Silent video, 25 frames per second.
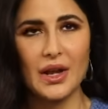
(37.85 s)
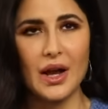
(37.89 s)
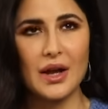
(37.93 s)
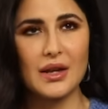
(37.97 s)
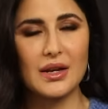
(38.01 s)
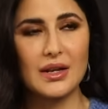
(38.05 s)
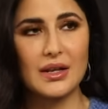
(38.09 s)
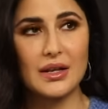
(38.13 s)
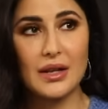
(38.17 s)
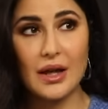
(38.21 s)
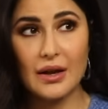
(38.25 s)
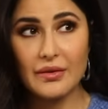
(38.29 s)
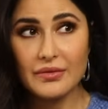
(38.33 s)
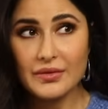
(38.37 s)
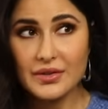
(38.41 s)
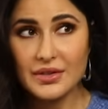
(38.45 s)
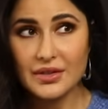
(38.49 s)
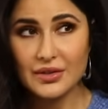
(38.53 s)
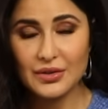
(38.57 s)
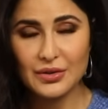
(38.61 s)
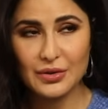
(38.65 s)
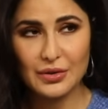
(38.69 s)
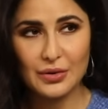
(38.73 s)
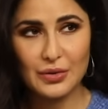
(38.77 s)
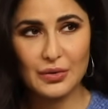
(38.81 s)
I'd love to
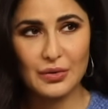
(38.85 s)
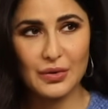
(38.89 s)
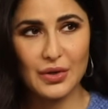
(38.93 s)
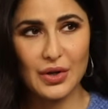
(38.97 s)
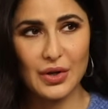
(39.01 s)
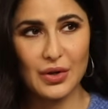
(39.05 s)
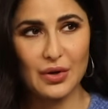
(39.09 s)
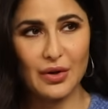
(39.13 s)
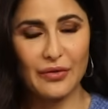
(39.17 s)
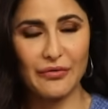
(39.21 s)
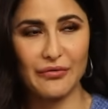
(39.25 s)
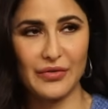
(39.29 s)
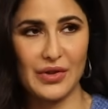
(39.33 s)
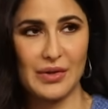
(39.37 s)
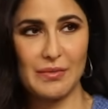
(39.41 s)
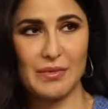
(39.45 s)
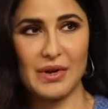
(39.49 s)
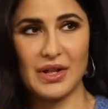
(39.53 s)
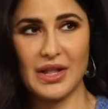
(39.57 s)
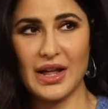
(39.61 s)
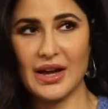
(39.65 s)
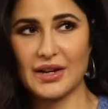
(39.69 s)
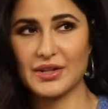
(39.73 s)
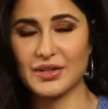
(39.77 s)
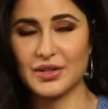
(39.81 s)
do, you know, a
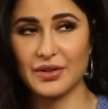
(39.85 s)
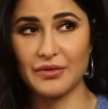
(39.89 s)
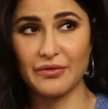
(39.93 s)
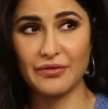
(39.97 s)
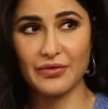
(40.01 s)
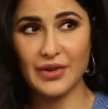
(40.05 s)
female action